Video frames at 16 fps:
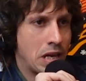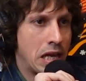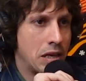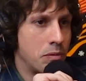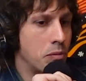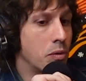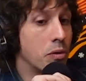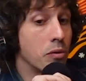
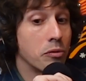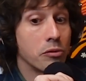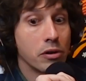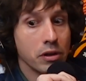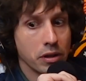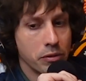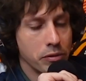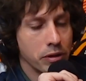And we were a
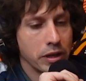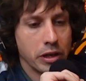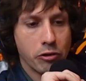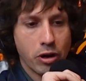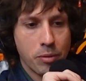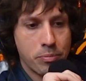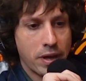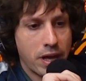really, really
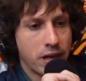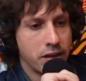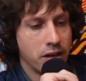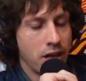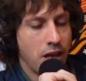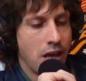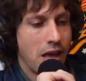great band.